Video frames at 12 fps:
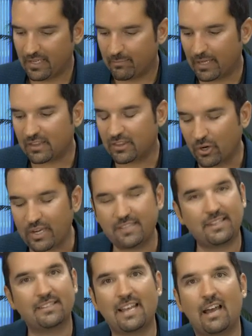But
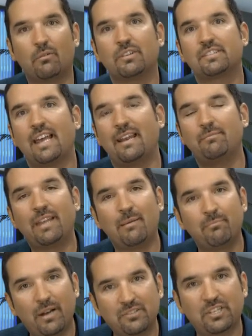36 hours,
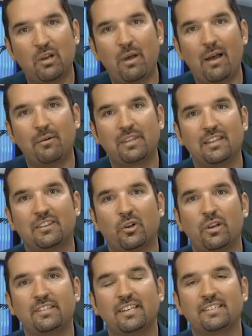that must go out within
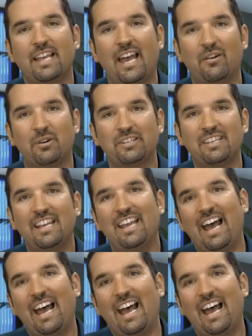36 hours.